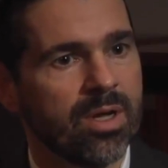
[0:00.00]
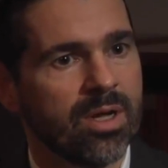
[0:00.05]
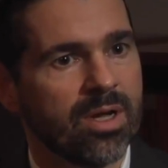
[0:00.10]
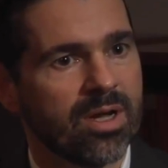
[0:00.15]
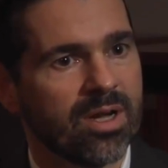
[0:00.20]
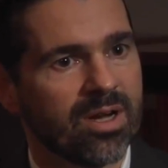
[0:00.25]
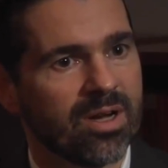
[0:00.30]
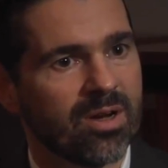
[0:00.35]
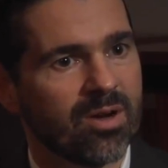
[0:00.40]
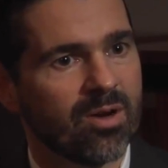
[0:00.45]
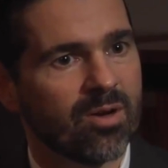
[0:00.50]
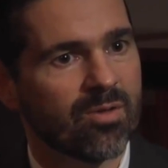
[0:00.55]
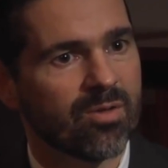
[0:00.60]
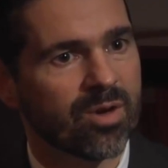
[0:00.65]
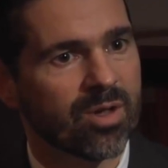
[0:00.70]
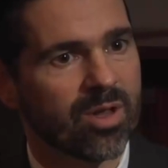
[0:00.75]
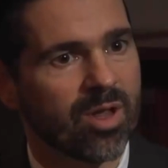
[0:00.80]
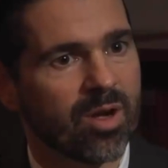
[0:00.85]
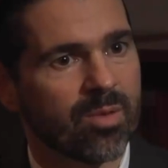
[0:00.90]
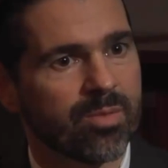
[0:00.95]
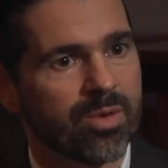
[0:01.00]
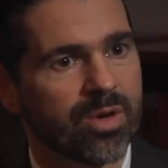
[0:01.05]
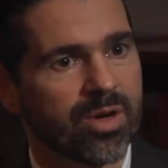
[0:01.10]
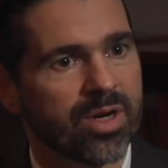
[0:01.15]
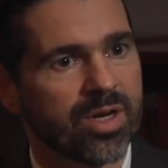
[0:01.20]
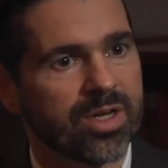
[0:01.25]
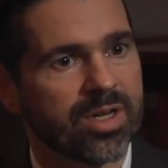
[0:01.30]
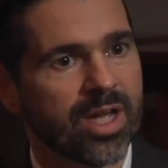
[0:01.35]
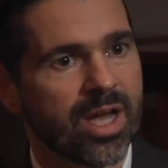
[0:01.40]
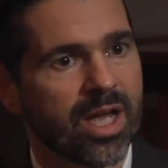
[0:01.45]
over a long
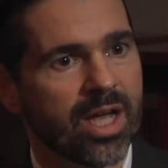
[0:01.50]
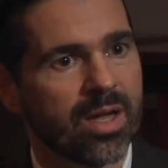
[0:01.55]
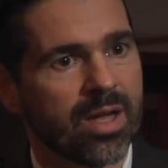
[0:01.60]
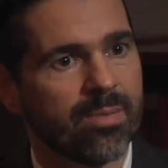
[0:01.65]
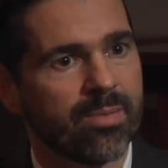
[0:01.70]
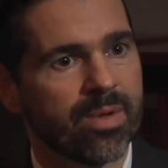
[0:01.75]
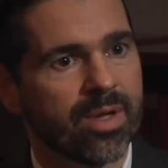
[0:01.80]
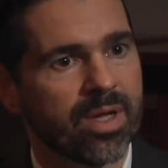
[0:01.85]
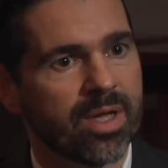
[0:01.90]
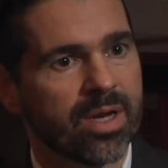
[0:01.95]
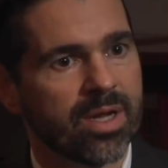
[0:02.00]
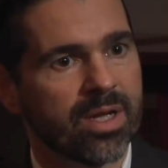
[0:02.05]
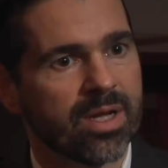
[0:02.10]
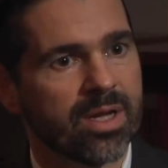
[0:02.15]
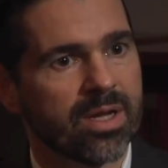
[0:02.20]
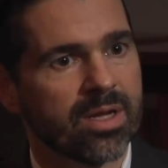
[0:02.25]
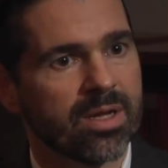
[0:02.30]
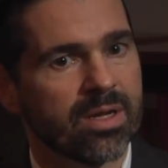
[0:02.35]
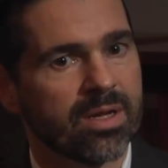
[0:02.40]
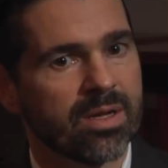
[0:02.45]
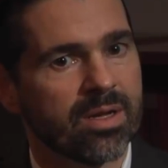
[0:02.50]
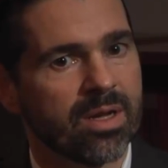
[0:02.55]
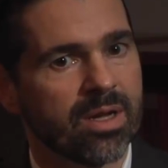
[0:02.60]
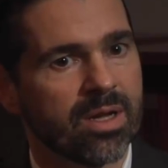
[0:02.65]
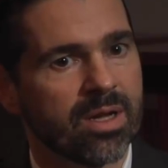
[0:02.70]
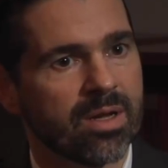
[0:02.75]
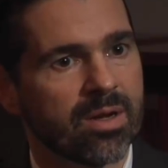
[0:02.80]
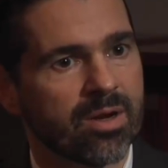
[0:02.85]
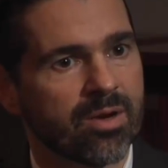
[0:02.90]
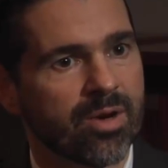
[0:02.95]
period of time, and
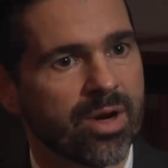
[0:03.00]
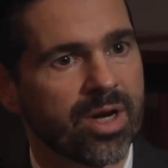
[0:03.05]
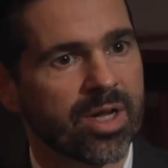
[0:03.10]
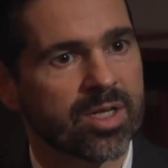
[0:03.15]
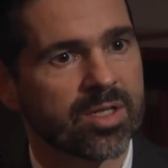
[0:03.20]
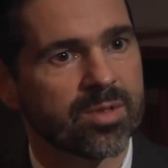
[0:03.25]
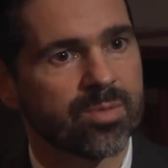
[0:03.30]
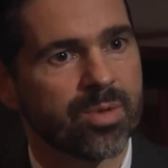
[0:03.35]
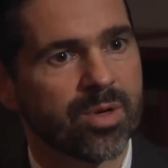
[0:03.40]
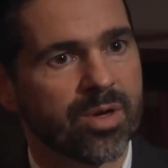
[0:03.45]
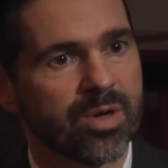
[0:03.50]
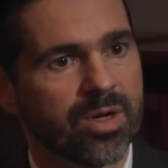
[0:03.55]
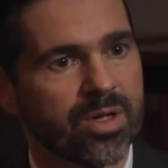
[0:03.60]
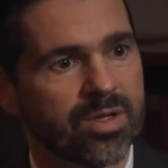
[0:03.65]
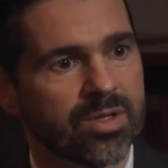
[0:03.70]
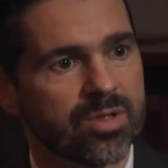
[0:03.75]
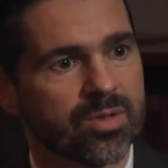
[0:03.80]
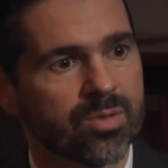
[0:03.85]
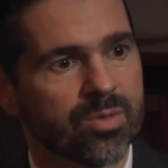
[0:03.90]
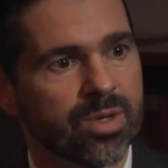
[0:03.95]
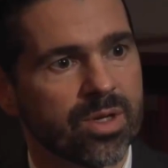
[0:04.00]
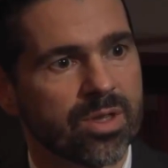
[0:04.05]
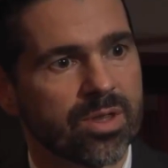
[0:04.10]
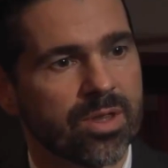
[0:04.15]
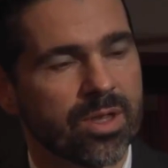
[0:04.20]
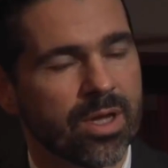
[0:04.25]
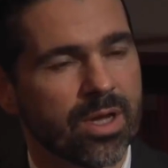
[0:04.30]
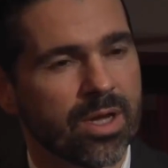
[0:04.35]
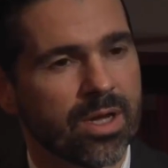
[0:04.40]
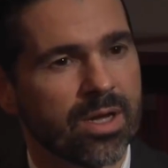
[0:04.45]
a great experience with
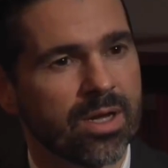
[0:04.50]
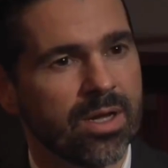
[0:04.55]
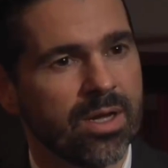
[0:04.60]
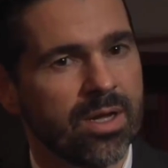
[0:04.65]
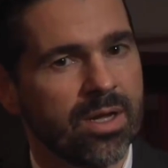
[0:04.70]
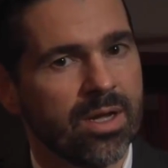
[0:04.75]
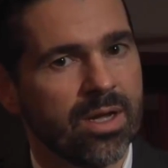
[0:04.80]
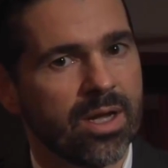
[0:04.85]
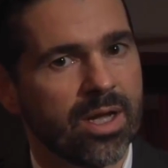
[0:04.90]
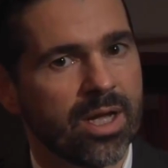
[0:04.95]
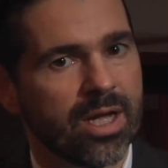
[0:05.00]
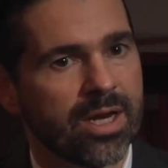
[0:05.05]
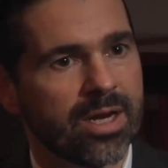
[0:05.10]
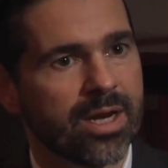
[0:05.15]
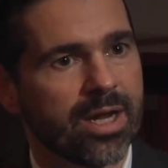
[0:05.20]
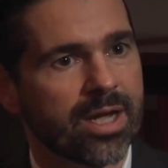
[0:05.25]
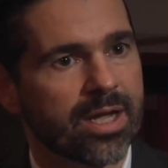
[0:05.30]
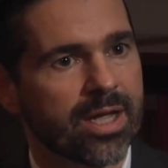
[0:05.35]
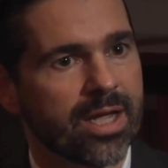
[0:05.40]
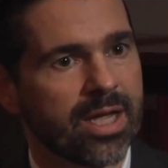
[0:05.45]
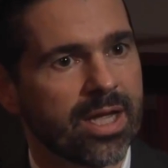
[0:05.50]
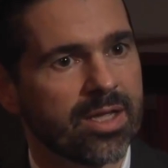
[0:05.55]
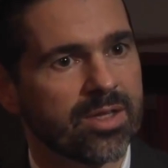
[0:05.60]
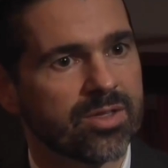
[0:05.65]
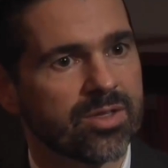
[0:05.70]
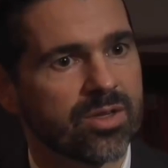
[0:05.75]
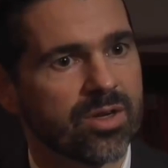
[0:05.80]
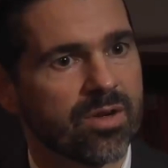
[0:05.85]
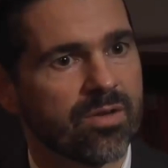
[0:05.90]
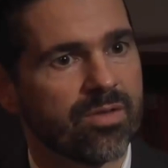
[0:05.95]
head and neck
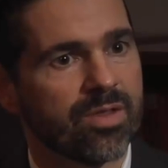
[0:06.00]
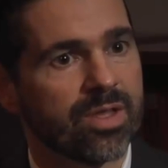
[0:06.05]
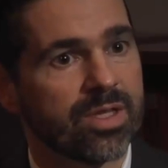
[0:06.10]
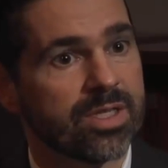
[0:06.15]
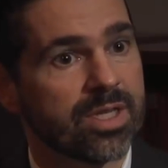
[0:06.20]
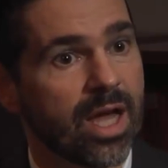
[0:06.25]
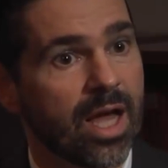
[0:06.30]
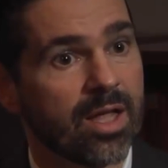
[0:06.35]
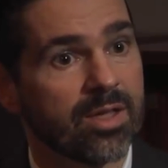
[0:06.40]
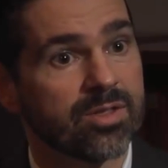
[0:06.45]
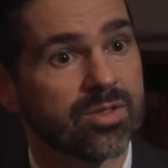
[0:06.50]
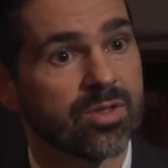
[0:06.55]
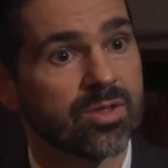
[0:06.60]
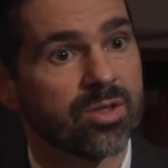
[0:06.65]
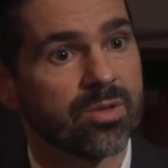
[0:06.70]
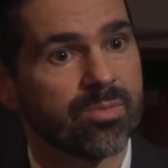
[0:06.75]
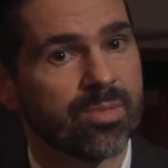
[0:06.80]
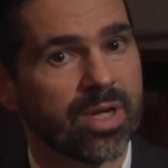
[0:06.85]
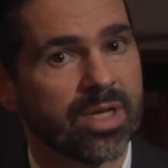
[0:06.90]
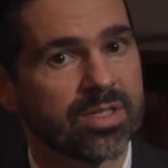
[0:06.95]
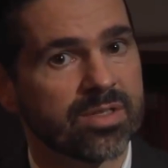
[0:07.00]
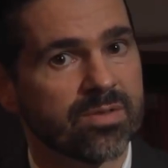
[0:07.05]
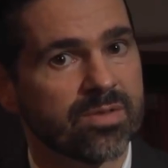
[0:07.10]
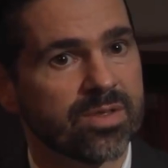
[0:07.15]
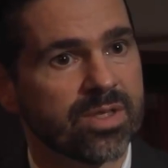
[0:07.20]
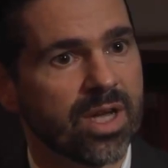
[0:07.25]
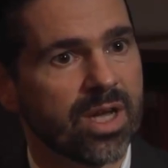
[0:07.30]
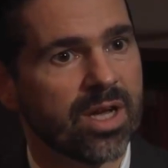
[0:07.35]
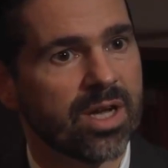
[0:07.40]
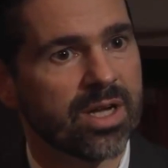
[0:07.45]
cancer of the tonsil and base of
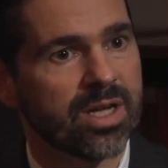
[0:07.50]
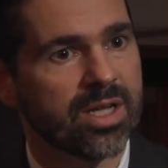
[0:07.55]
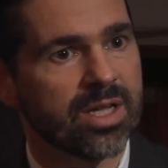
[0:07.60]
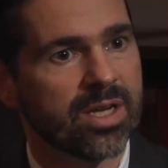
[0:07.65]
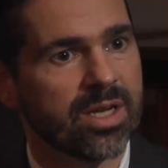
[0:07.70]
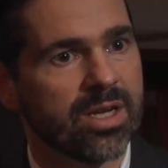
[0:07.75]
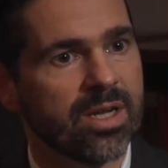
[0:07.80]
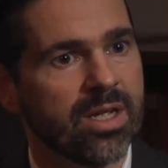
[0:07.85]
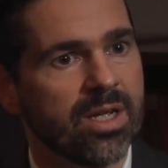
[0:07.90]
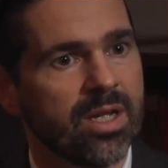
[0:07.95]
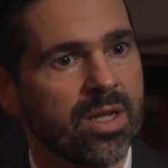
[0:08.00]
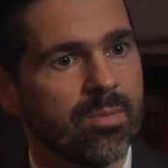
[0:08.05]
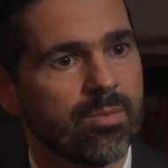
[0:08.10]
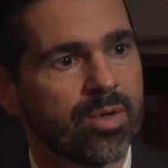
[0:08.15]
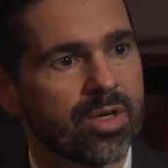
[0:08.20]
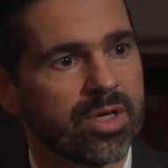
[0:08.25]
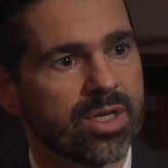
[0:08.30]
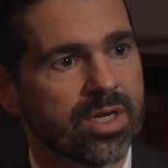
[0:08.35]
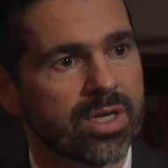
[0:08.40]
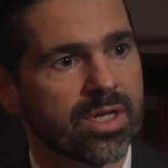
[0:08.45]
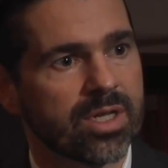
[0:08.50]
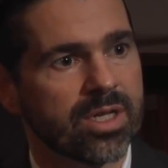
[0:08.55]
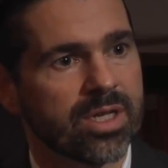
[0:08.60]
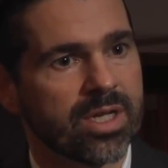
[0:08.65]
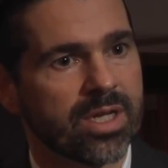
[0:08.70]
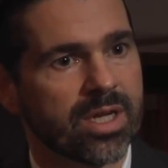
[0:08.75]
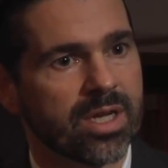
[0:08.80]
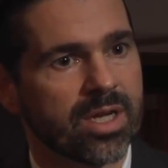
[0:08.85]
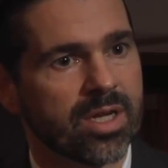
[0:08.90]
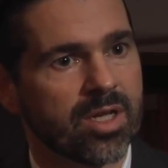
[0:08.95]
tongue, and
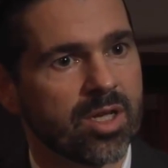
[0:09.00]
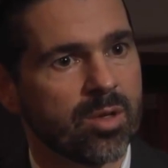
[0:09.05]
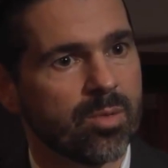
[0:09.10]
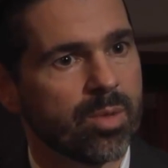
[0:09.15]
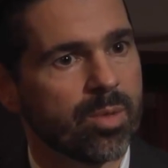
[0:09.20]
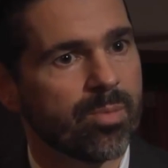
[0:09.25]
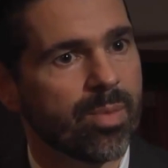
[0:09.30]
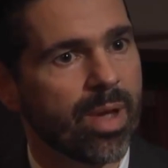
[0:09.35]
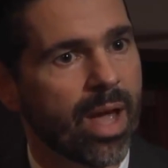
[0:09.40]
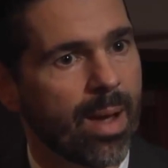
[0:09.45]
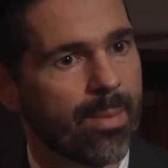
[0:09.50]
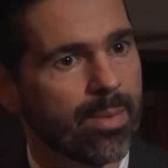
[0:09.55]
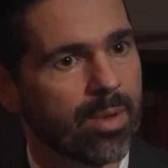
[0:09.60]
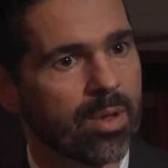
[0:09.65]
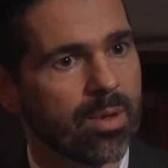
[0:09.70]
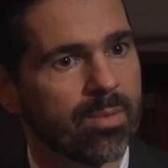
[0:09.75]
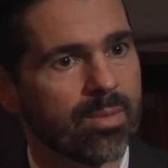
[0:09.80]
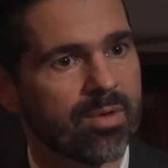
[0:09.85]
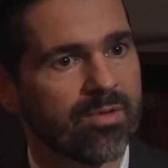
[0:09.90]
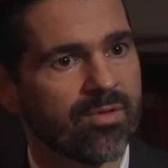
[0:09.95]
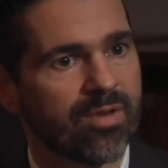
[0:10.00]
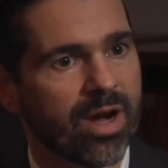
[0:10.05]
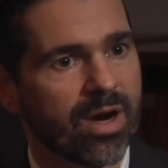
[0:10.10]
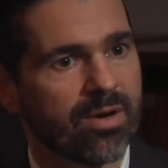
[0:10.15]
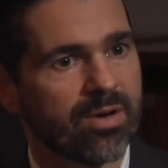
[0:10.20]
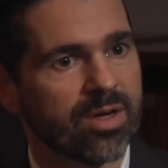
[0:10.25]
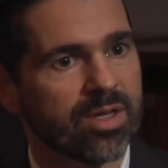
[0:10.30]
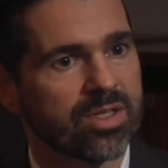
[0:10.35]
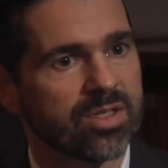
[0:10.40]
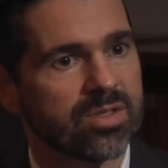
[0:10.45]
particularly human
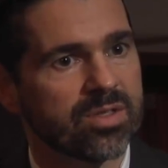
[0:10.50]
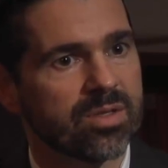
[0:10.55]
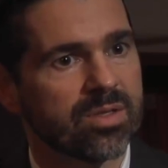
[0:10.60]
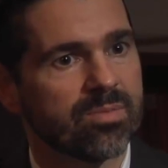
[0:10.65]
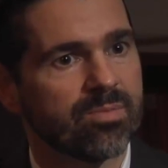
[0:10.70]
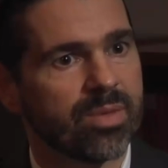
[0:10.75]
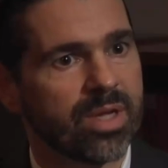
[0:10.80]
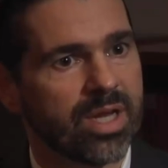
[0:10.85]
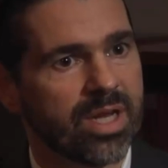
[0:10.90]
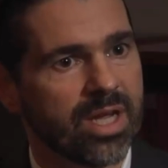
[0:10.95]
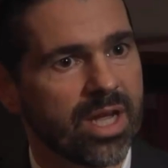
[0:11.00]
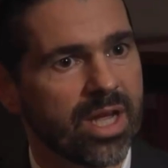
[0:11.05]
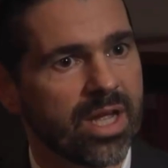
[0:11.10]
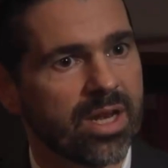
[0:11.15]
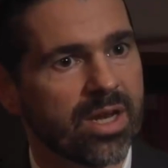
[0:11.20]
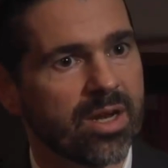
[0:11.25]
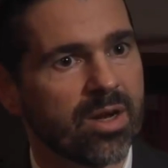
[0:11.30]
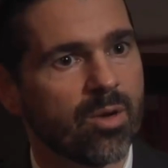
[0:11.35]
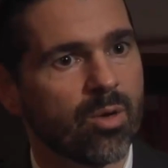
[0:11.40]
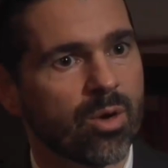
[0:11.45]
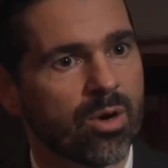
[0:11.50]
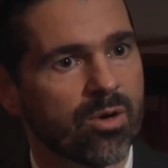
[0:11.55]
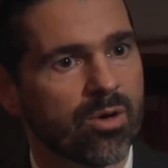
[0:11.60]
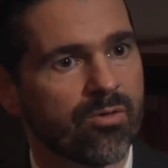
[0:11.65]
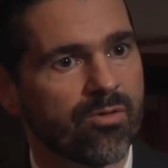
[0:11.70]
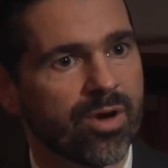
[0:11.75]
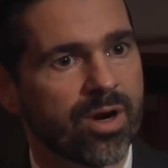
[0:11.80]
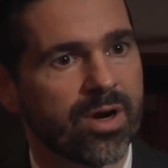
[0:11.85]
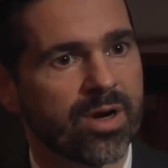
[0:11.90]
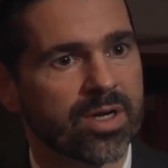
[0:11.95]
papillomavirus-mediated
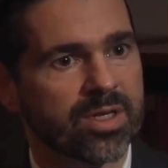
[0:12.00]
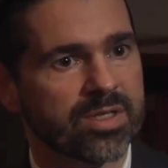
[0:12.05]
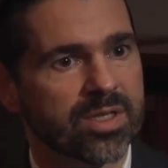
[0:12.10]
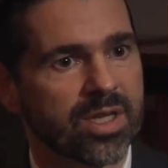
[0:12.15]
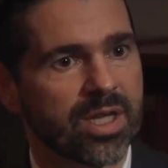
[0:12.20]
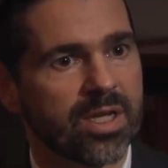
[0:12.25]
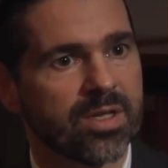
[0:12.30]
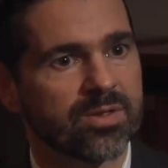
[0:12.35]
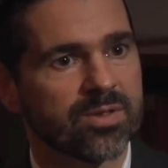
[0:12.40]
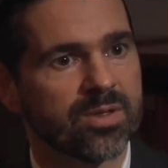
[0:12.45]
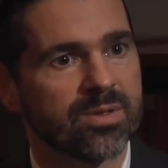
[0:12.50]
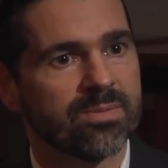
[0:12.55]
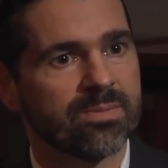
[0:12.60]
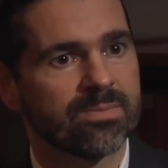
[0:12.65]
oropharynx cancer.